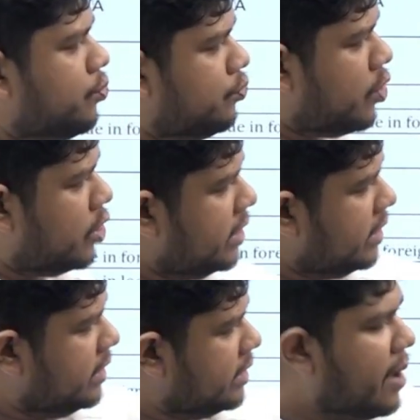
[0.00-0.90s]
foreign
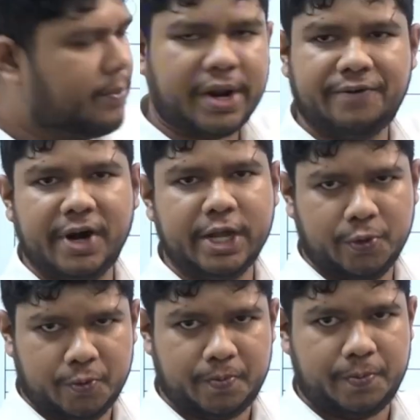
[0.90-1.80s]
income
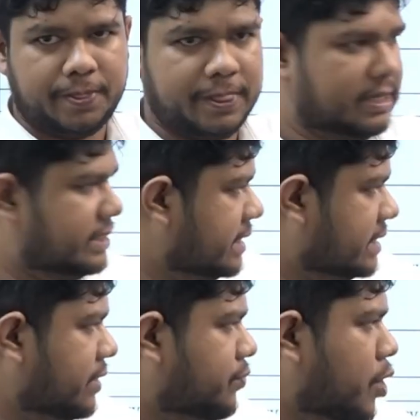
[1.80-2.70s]
revenue,
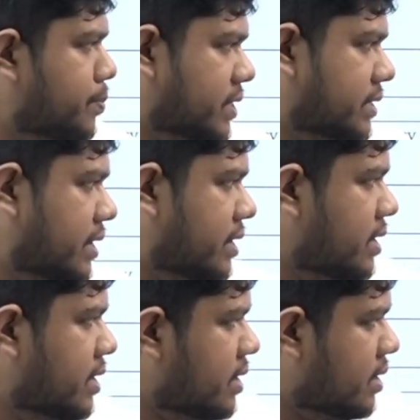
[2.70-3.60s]

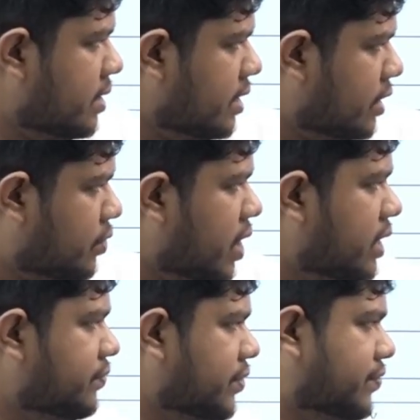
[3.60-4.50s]
64%,
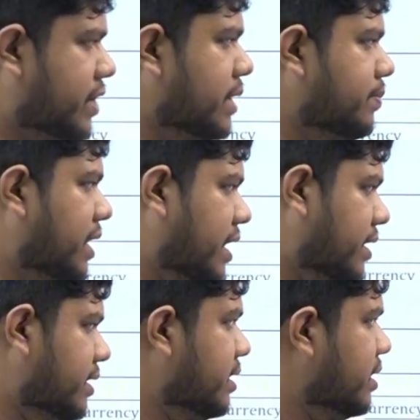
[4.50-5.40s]
equal 15
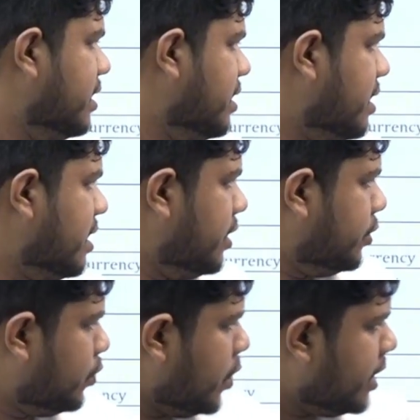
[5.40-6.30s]
million.
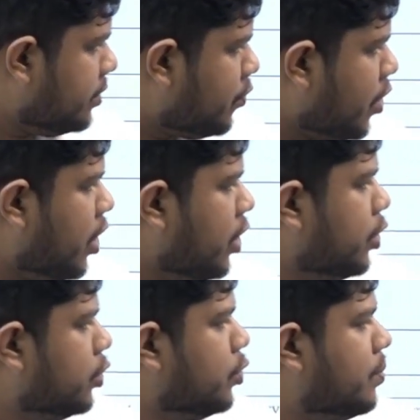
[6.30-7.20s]

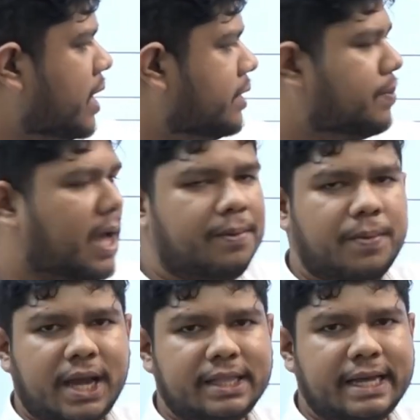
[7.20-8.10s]
24 you multiply
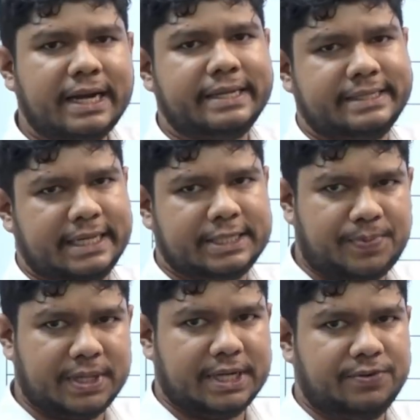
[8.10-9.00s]
by
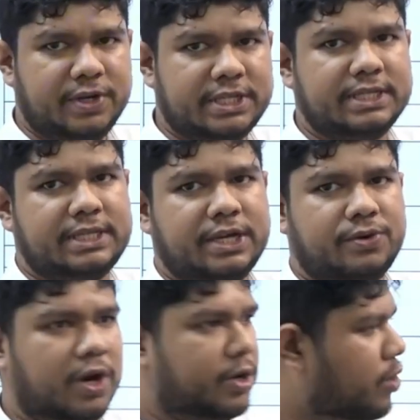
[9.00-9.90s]
36%, which is
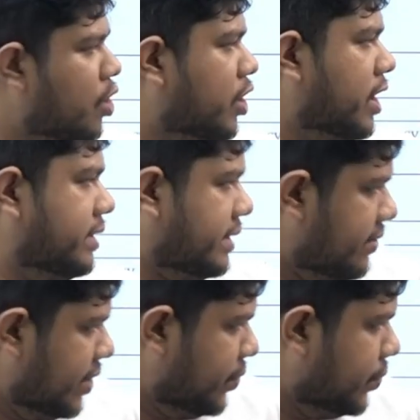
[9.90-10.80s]
equal to local
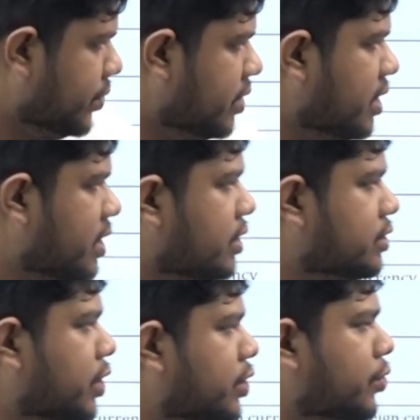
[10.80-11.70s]
revenue.
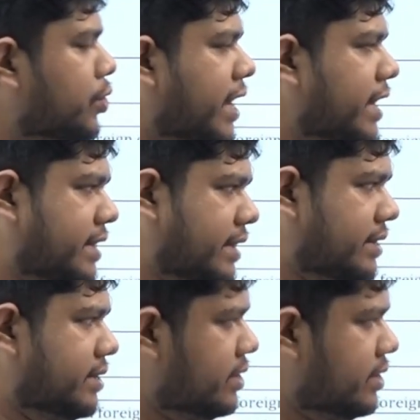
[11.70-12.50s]
So you take it,